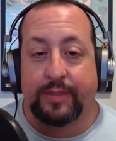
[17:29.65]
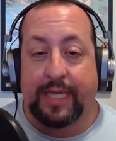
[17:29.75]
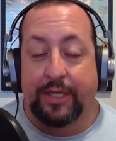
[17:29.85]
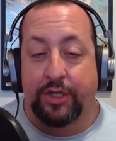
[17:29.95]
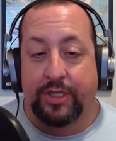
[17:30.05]

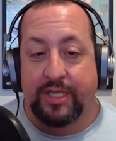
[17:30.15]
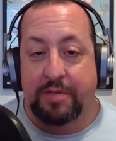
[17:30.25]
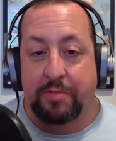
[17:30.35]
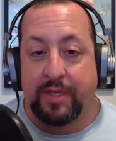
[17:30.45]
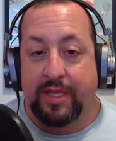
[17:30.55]
It just
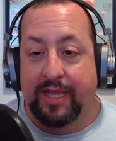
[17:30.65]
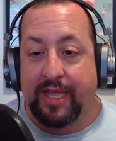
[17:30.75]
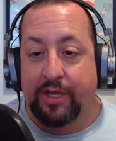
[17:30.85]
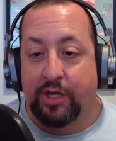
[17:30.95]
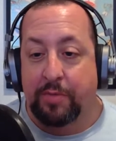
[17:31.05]
seemed like
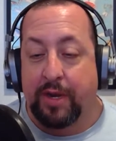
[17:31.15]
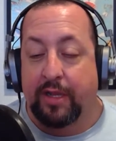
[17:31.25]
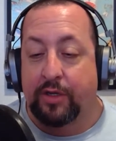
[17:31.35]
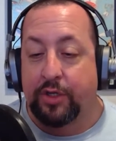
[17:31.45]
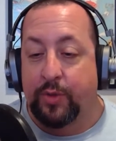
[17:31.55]
they took him out a
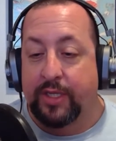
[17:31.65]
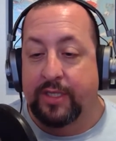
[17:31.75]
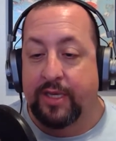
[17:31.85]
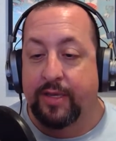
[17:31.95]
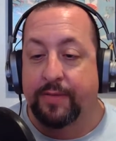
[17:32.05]
little too
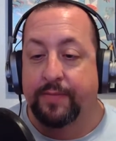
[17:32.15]
easy.